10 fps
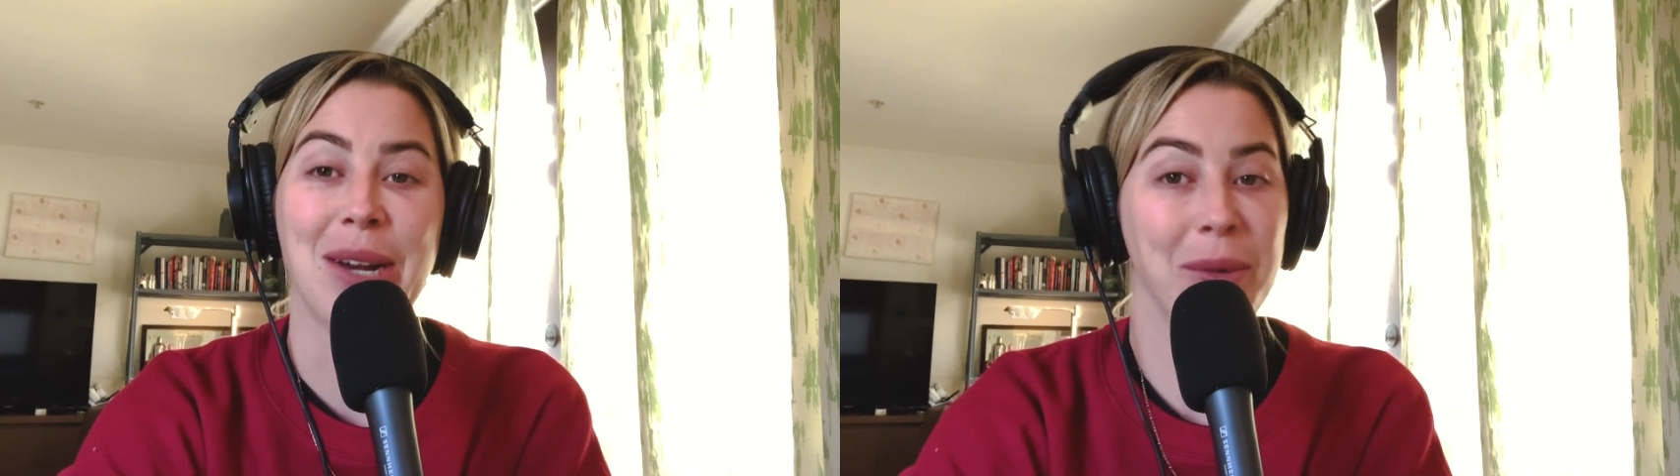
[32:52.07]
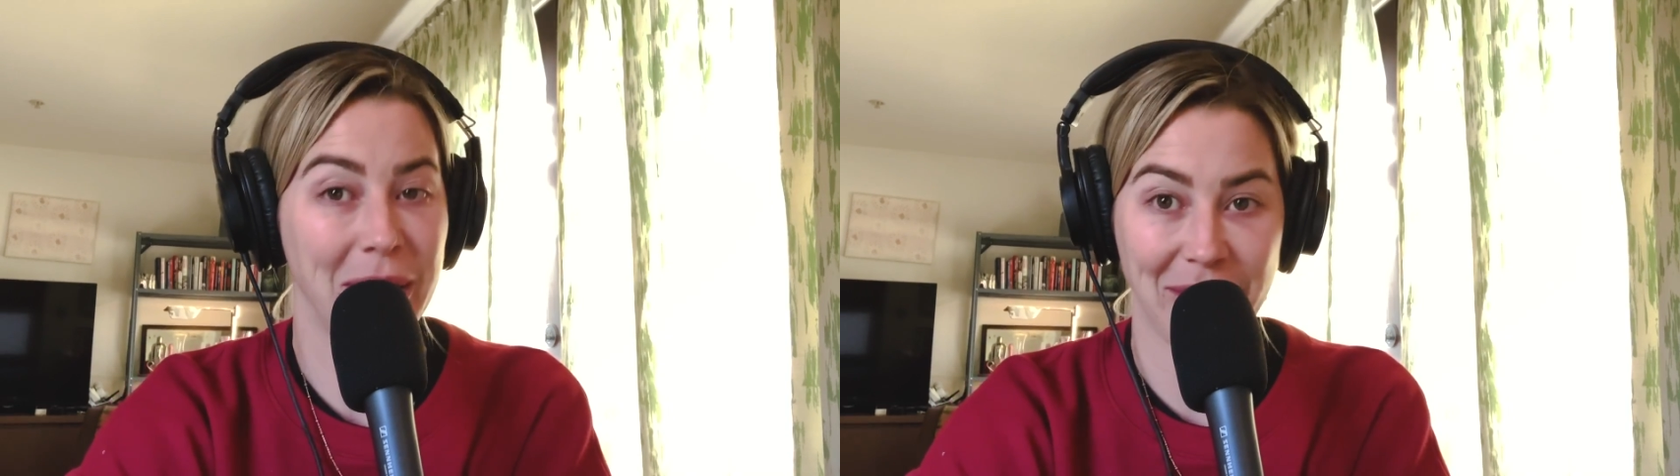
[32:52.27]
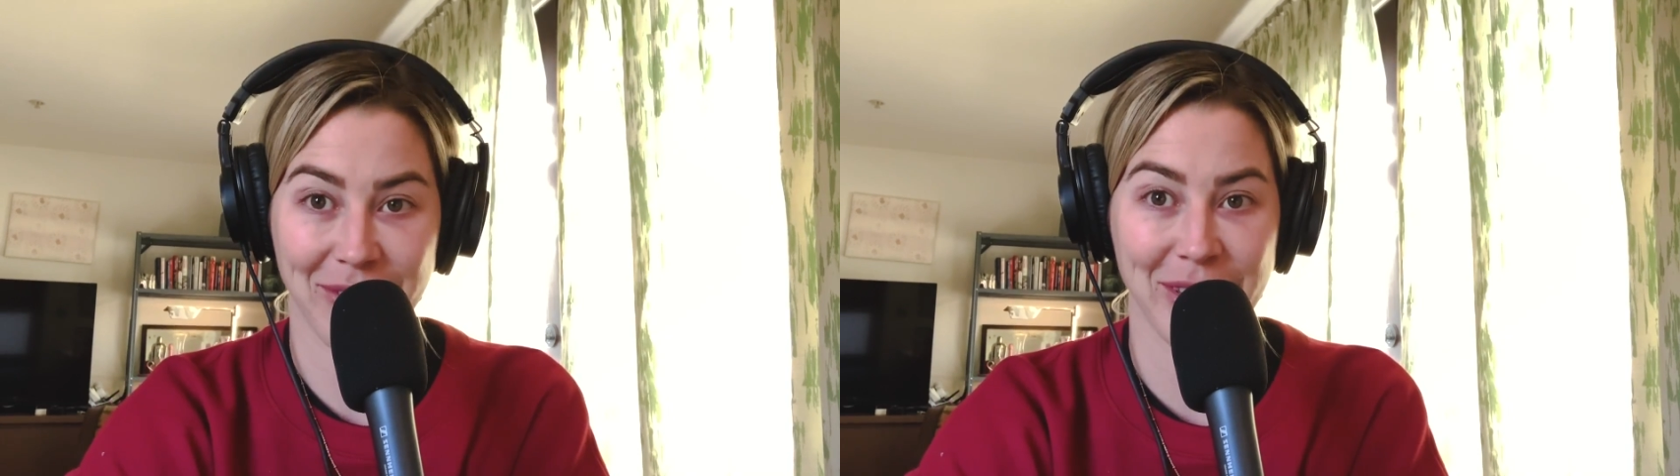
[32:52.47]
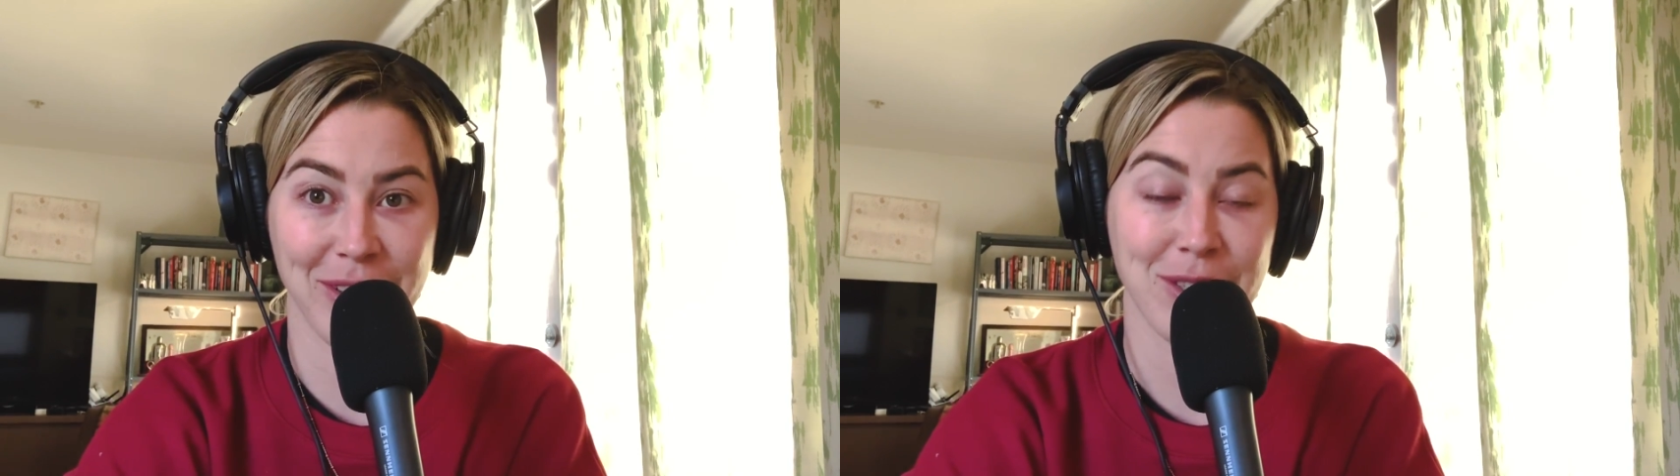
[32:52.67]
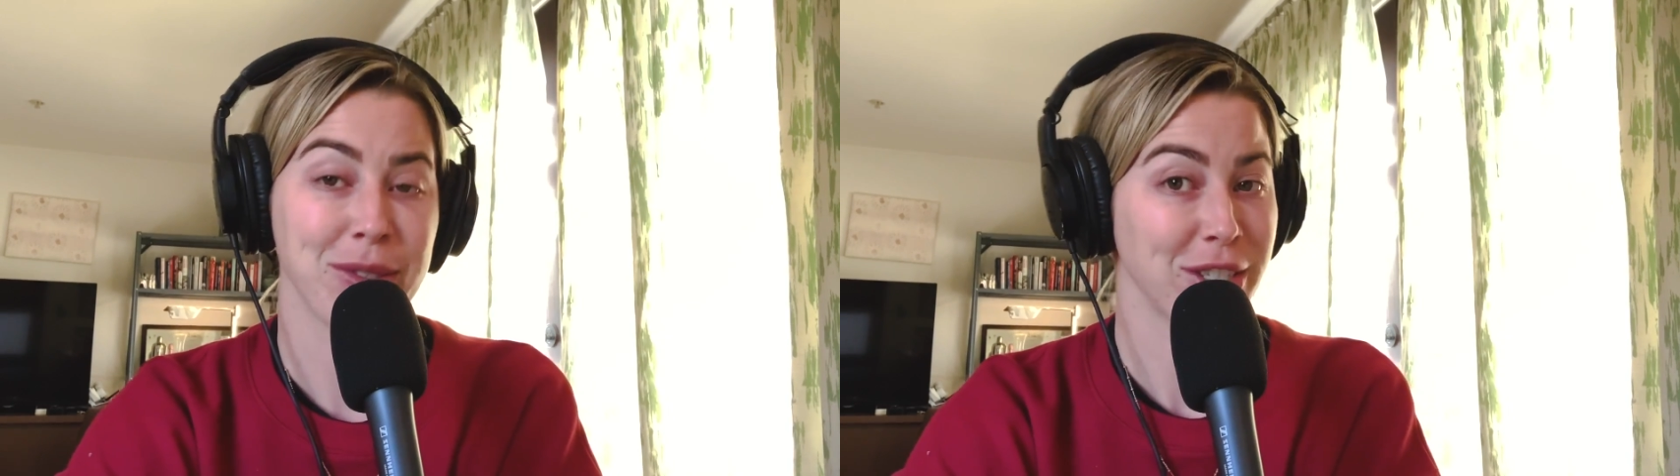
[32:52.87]
wait for
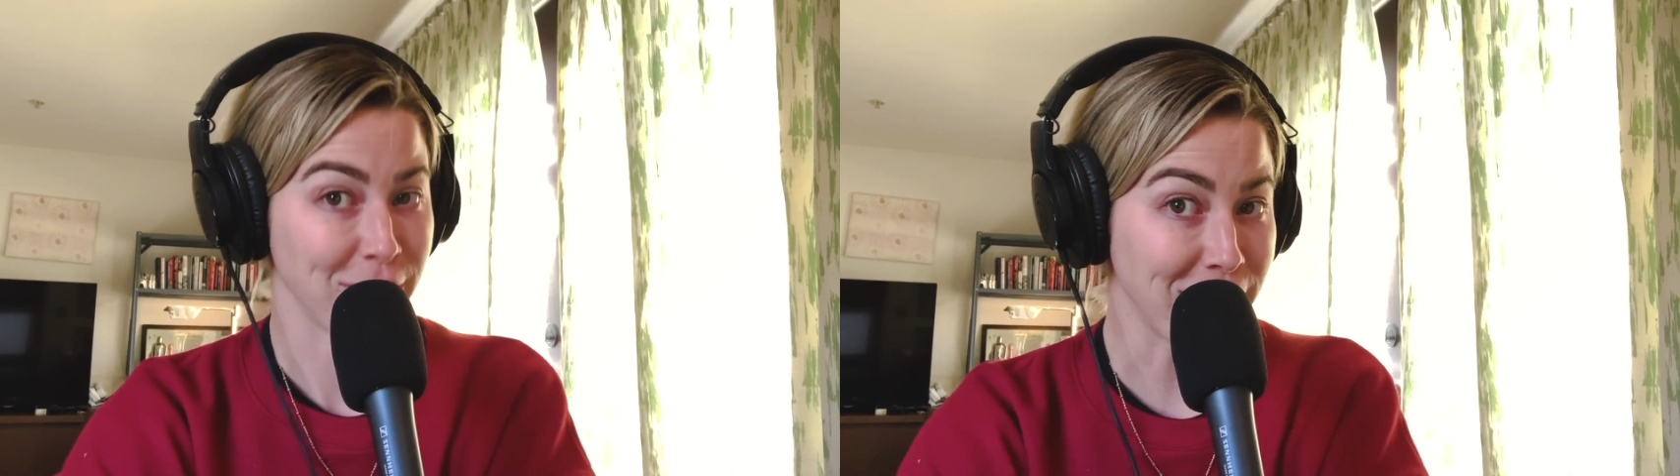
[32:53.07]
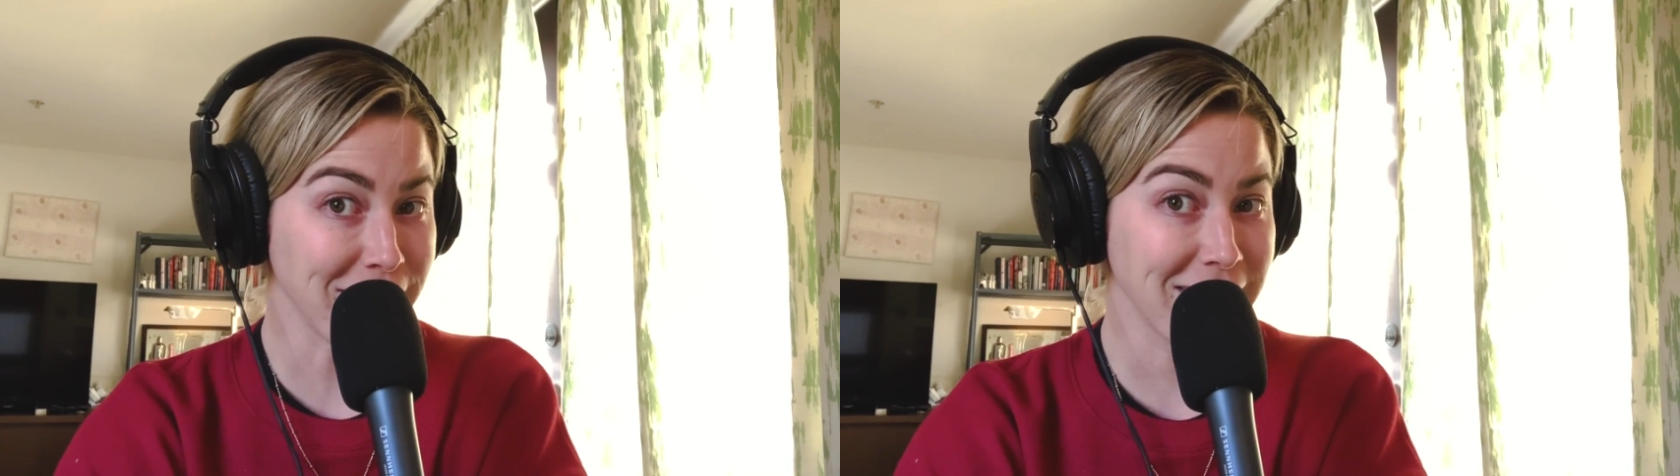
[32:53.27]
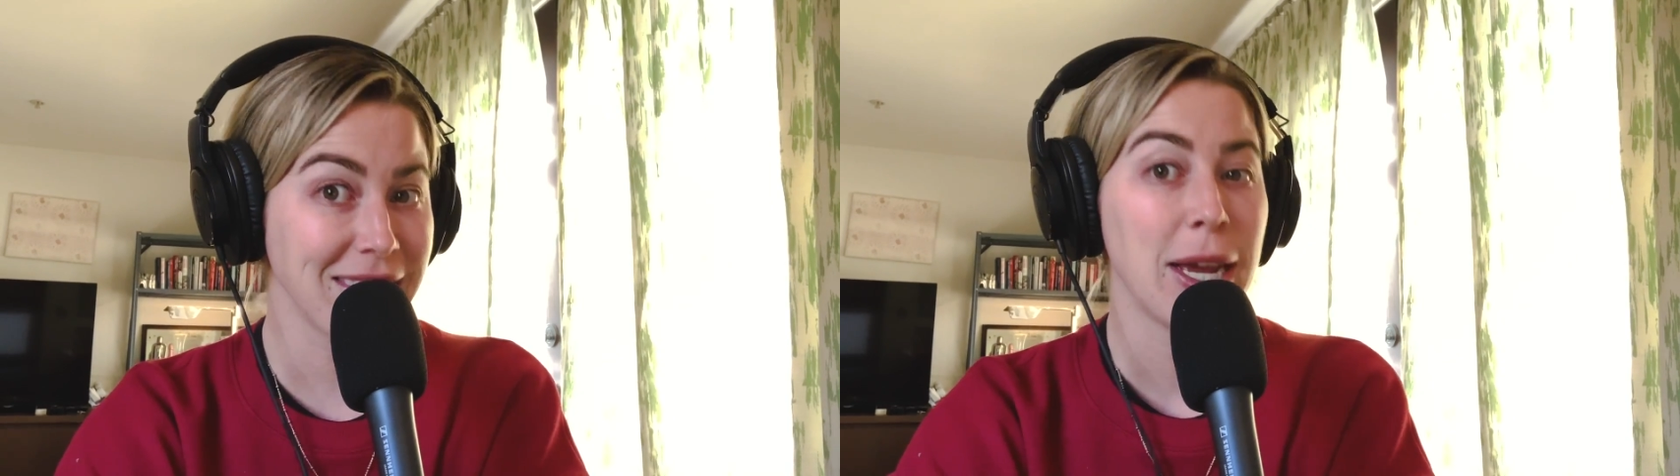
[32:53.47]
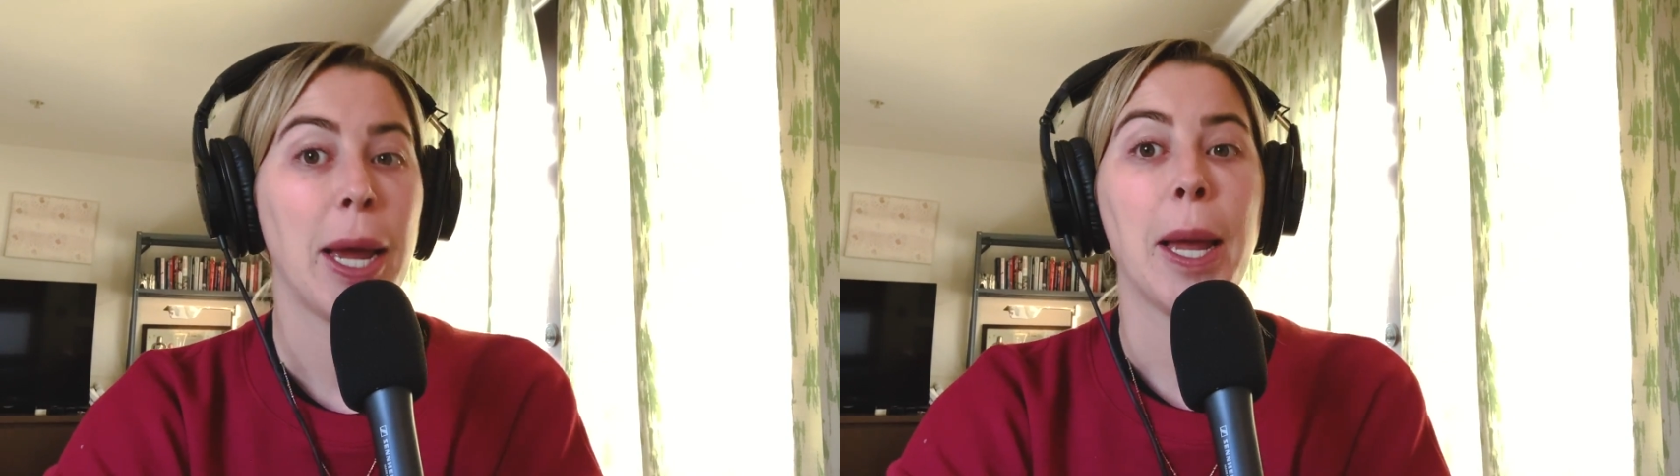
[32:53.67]
those results